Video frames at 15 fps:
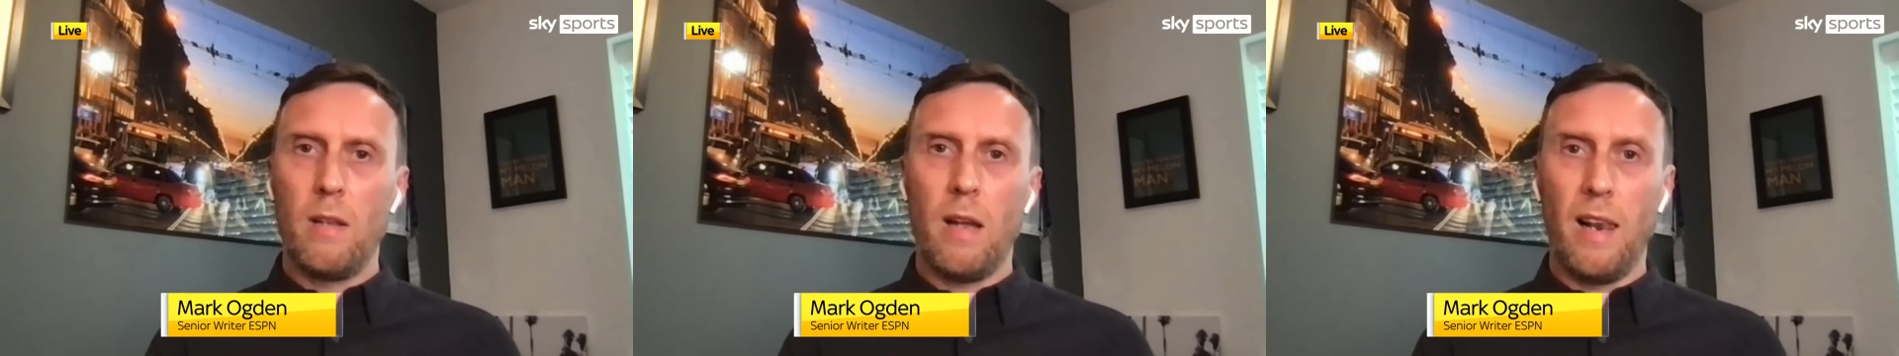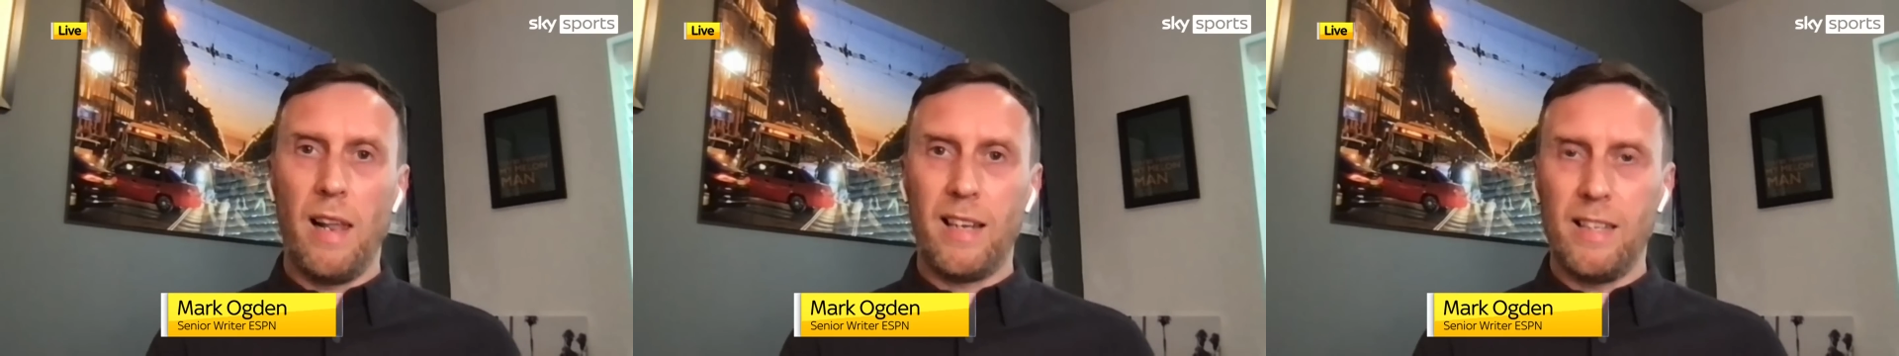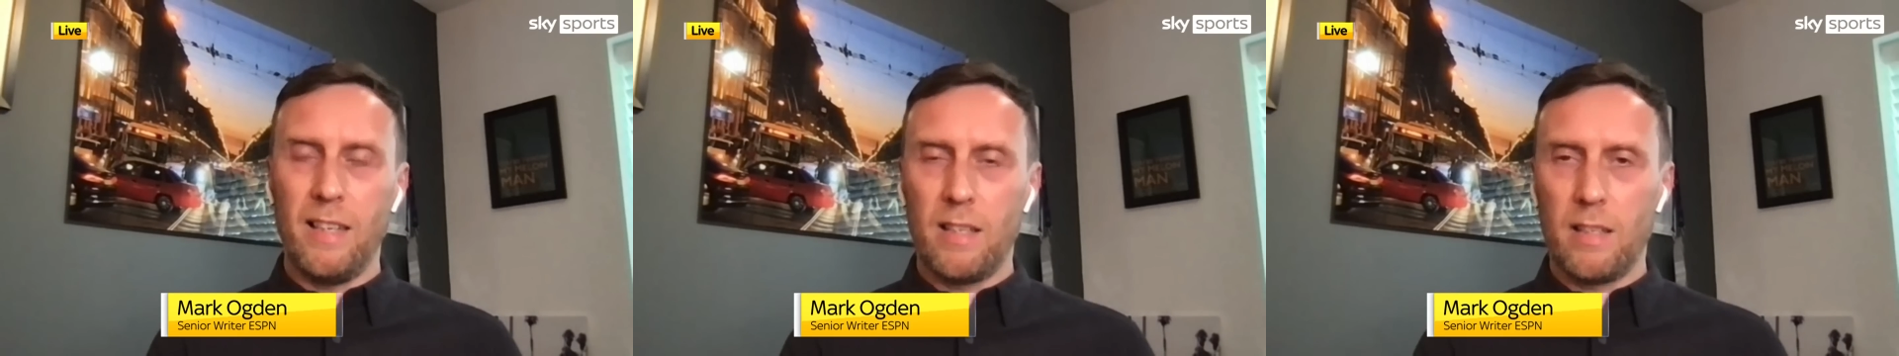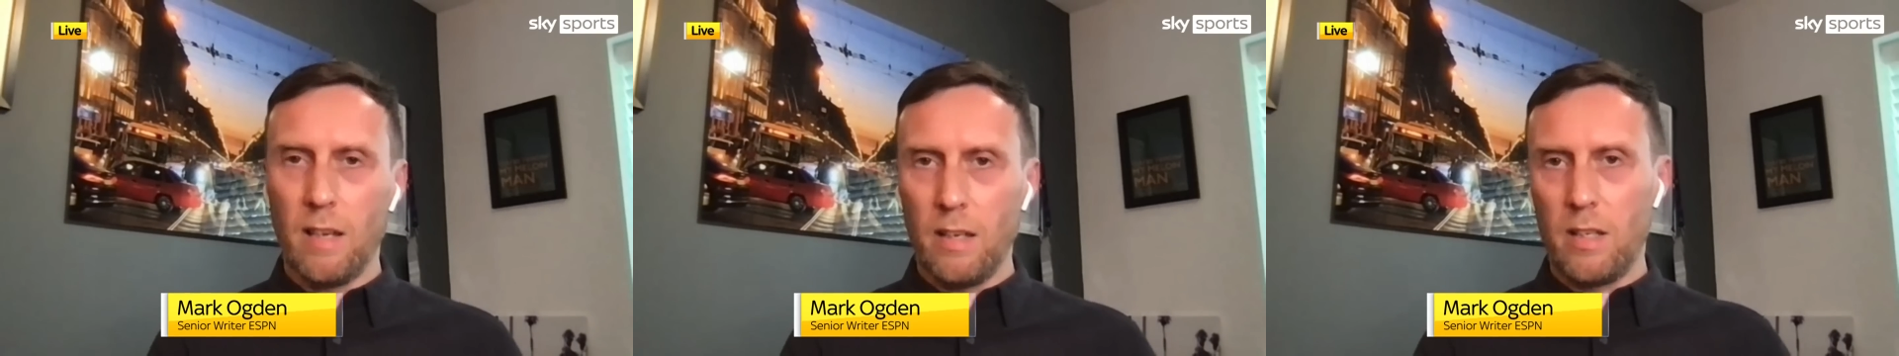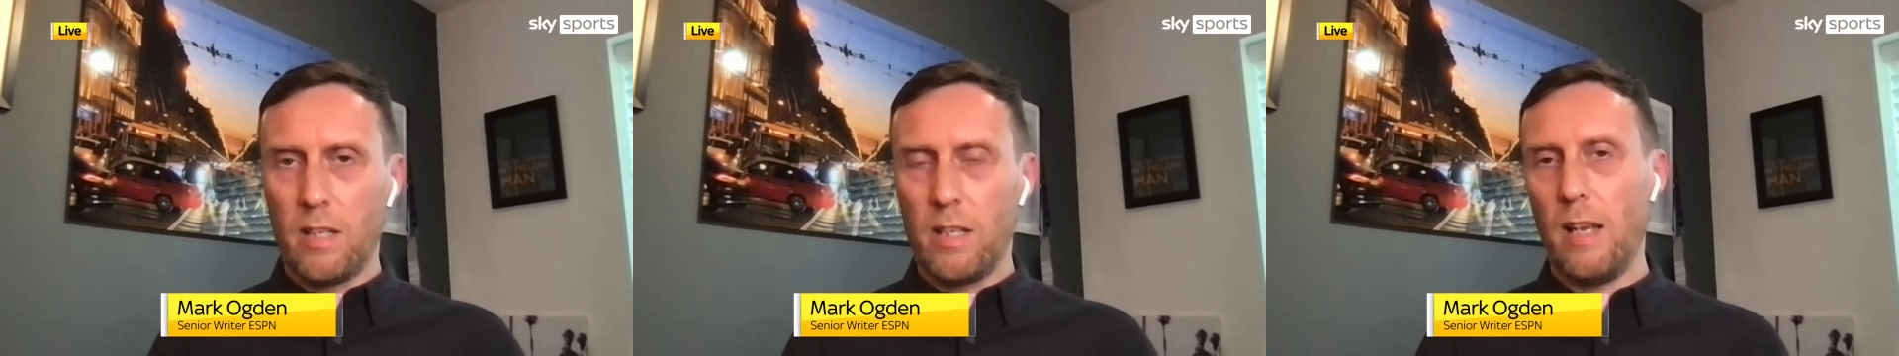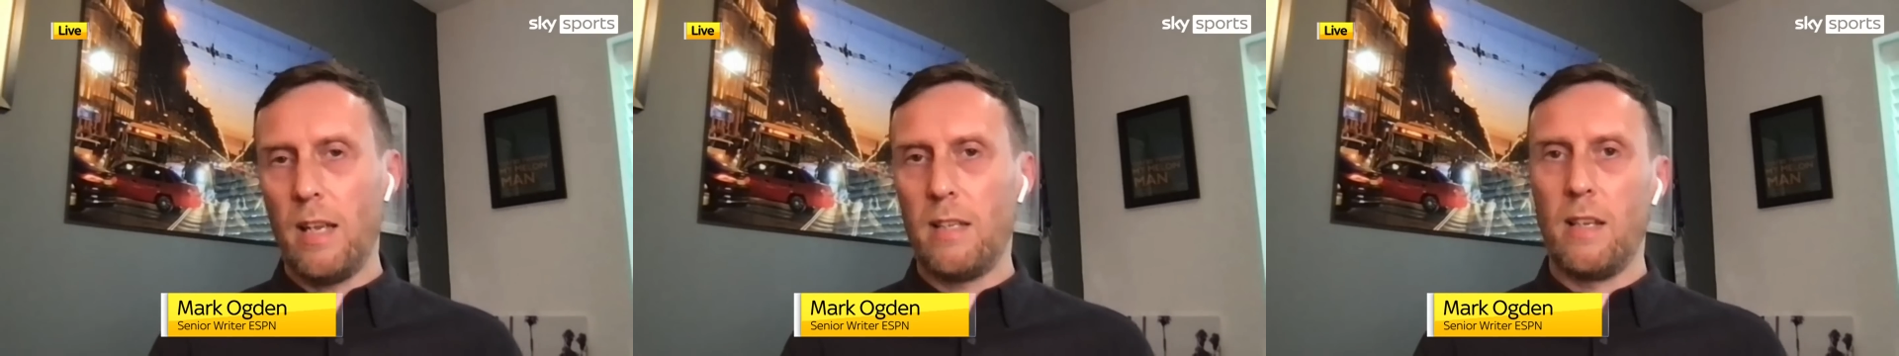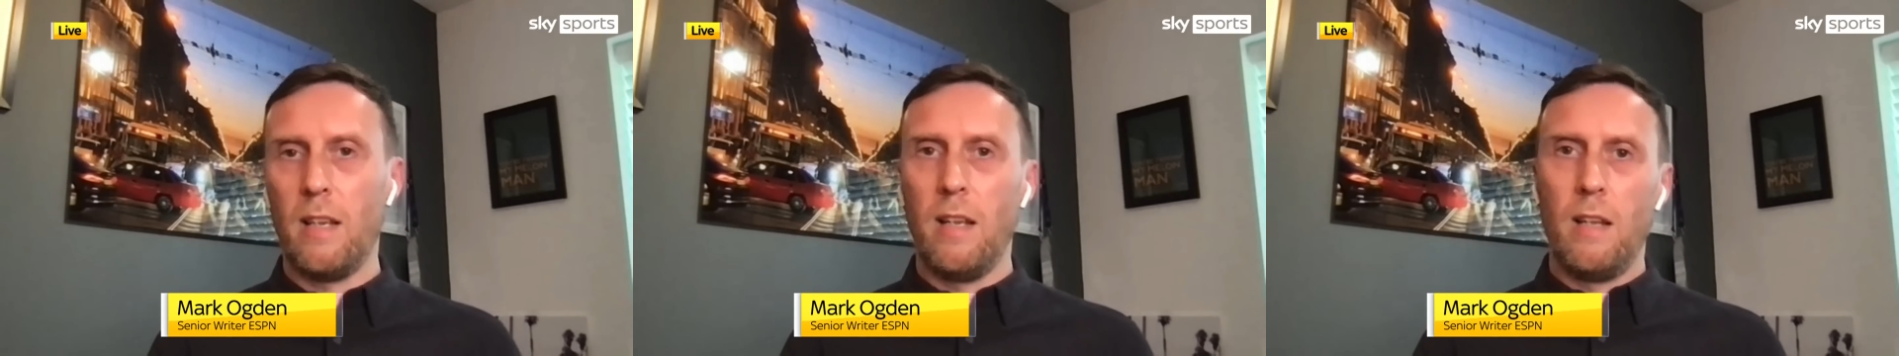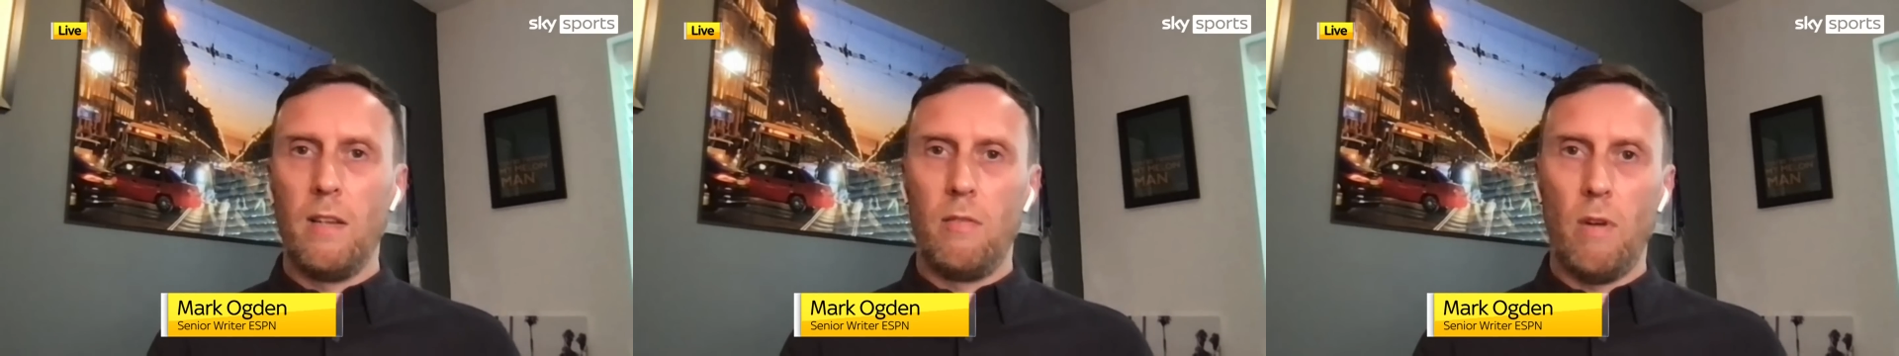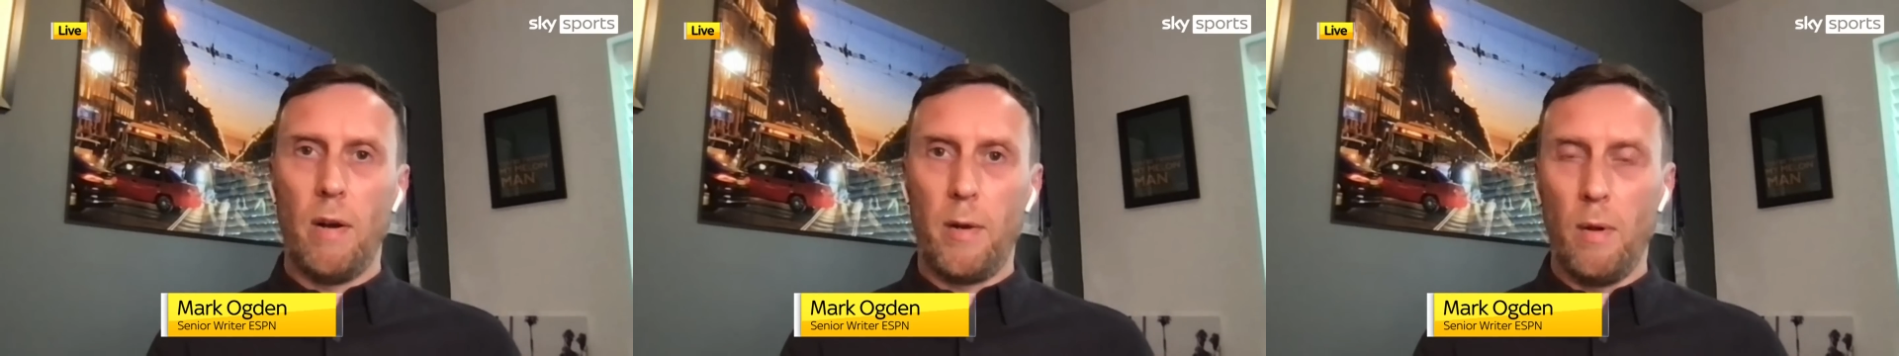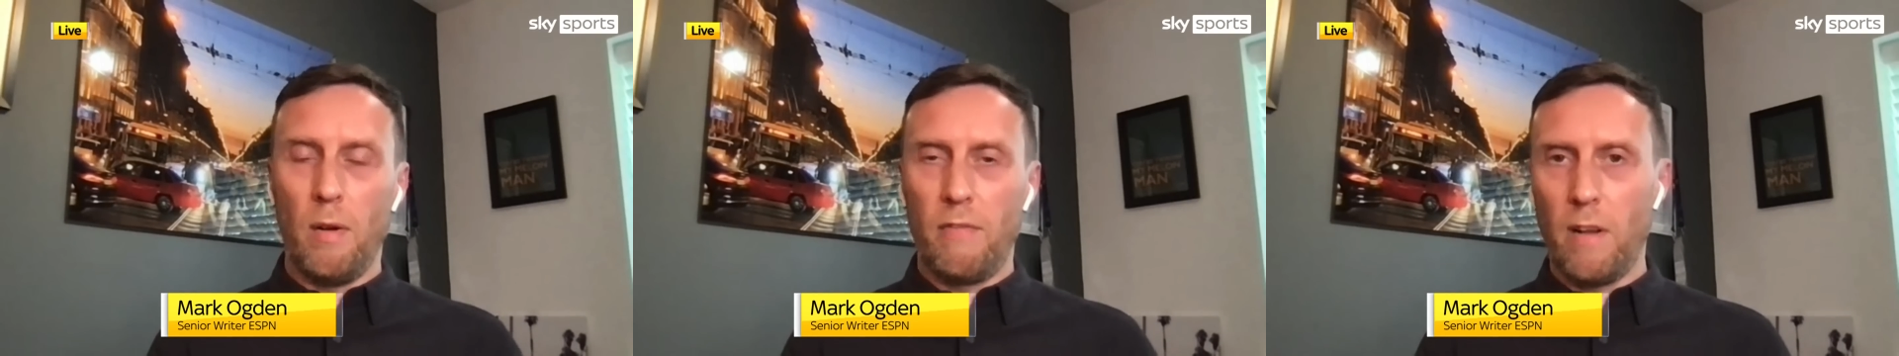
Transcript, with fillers: Alexis Sanchez, Radamel